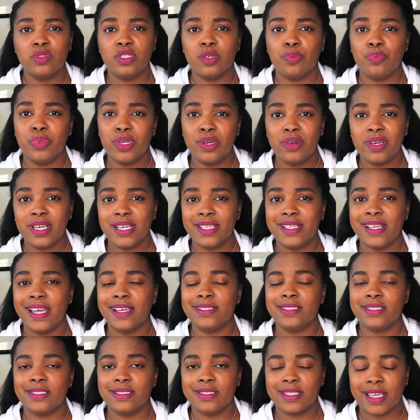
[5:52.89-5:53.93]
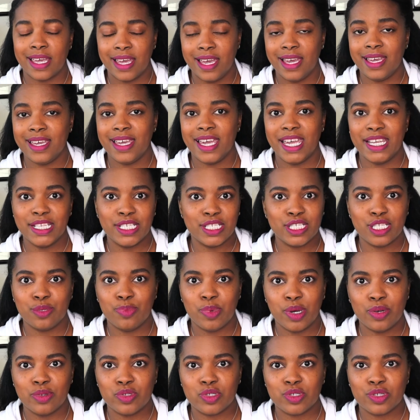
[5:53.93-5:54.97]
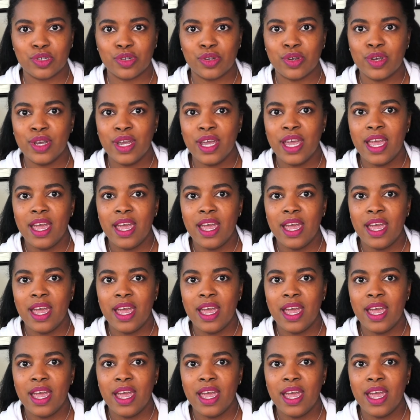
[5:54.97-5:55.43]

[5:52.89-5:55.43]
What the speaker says: to build connections and gain exposure.